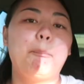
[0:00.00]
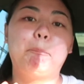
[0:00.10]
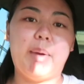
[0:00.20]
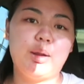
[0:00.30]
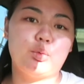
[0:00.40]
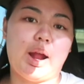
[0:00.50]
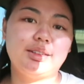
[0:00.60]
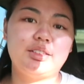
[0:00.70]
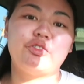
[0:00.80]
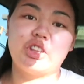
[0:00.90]
bed
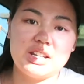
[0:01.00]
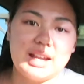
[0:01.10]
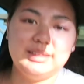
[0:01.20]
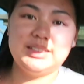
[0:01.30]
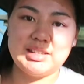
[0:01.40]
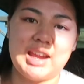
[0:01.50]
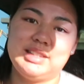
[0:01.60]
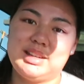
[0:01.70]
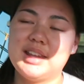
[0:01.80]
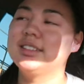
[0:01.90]
rest for the next
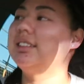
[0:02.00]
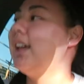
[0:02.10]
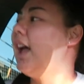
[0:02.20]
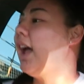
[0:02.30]
10 days.